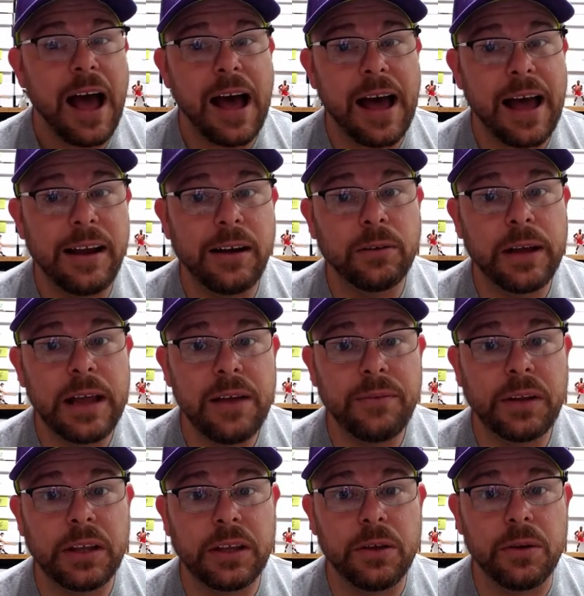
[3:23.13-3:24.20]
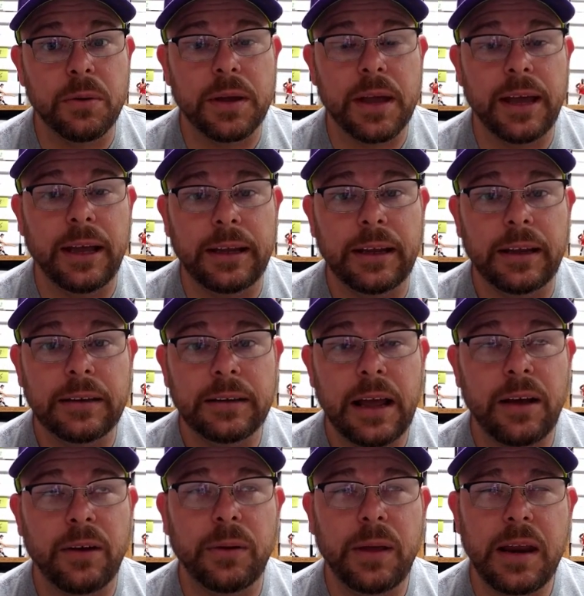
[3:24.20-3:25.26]
I don't have any UK.
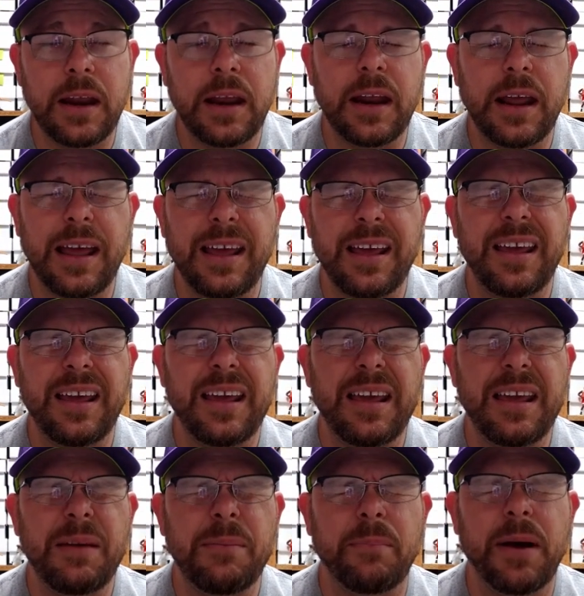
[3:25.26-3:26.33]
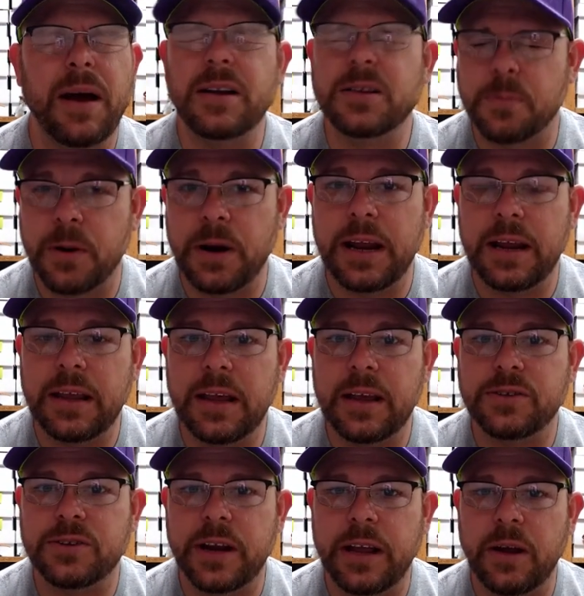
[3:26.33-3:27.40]
Now, he did a box break
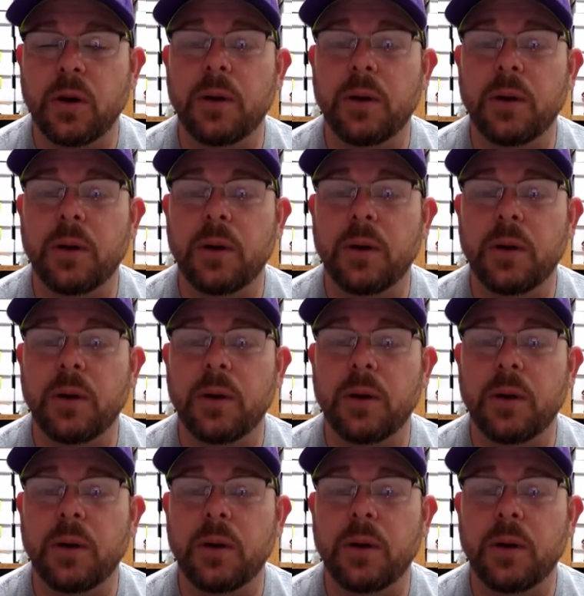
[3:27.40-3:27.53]
yesterday,